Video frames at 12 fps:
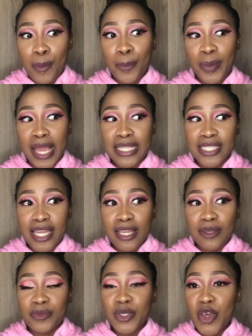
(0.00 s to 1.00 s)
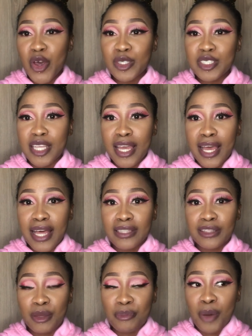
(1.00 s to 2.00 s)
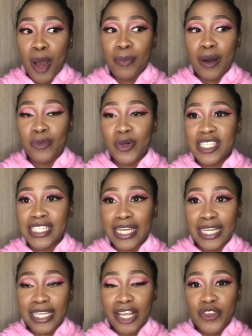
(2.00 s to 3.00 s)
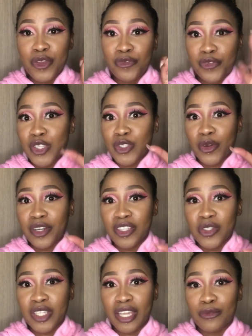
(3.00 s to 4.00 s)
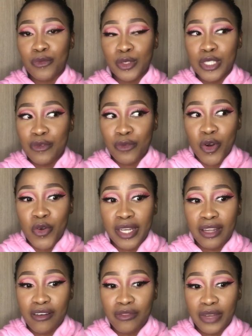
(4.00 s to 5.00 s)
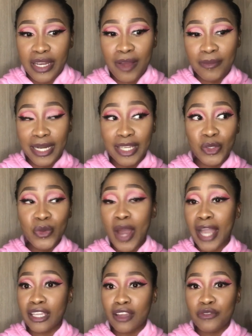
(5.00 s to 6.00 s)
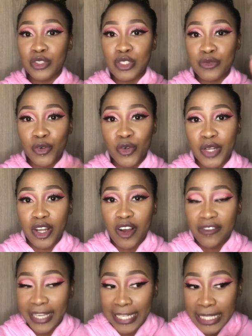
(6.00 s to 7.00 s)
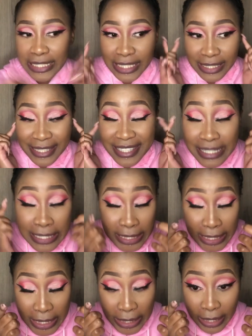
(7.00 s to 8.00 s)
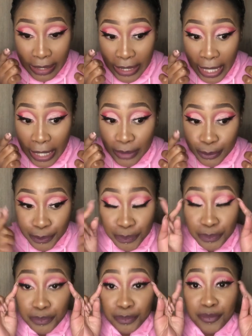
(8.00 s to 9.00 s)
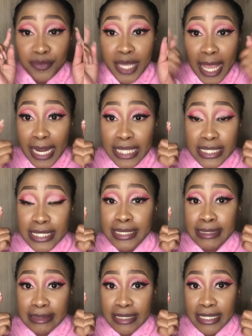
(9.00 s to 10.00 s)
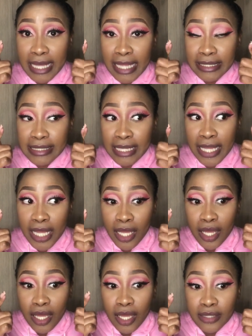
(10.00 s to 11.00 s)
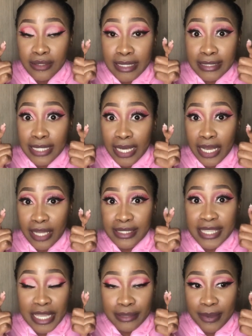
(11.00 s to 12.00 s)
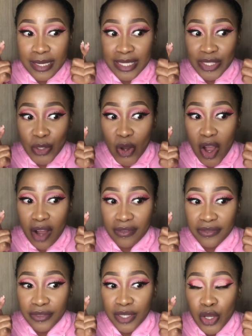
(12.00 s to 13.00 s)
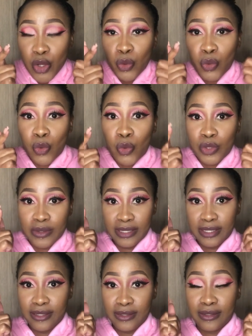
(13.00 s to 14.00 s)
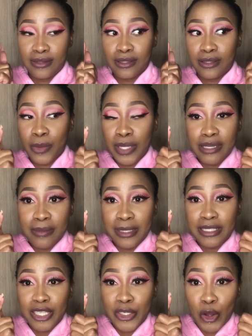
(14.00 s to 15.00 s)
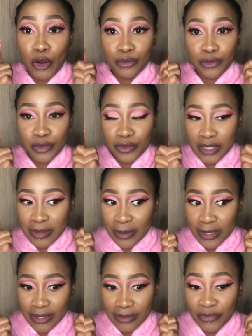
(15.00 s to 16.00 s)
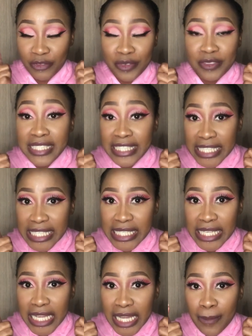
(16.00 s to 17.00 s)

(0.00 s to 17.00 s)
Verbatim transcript: But because the pop-up was like, your first order you get forty-four rand off, and I'm like, oh, I get forty-four off, and I didn't see that. And I didn't see that there's like a ten percent off or twenty percent off, fifty percent, fifteen